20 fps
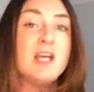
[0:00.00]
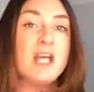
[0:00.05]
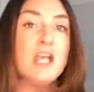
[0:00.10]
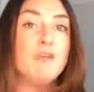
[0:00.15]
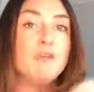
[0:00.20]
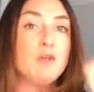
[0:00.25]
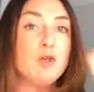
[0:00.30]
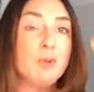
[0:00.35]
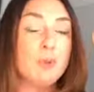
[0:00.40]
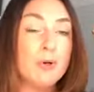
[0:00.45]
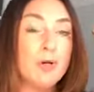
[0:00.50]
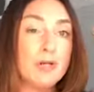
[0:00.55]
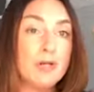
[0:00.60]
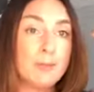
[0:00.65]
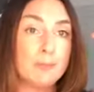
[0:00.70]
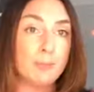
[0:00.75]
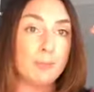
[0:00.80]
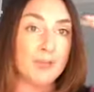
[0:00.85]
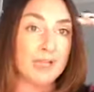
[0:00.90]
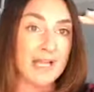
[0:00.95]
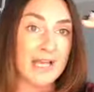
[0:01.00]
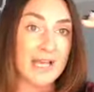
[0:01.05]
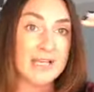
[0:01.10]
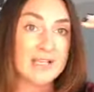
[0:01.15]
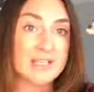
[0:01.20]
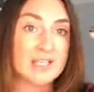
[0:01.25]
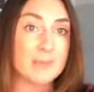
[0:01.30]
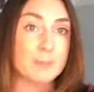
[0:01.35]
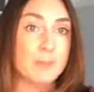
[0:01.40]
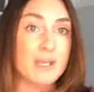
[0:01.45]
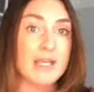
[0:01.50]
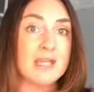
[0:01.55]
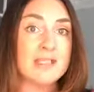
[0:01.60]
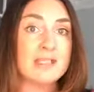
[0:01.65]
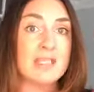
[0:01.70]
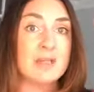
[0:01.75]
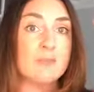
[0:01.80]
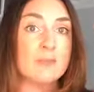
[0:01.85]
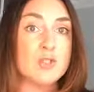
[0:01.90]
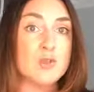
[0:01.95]
If you put a blank
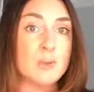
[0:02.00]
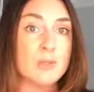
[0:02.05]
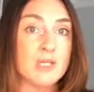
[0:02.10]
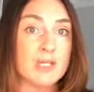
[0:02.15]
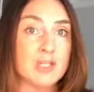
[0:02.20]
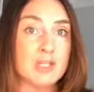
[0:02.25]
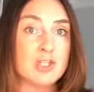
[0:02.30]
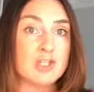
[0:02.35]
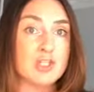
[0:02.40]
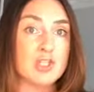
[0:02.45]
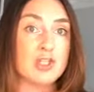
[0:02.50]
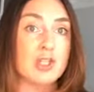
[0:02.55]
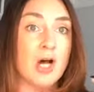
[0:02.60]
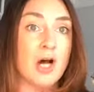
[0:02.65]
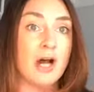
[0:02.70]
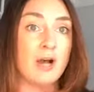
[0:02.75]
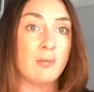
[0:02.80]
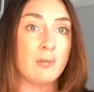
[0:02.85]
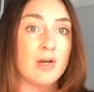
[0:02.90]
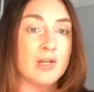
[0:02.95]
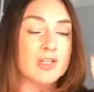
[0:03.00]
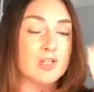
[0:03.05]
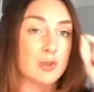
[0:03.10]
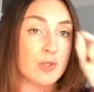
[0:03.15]
space in between each thought, right?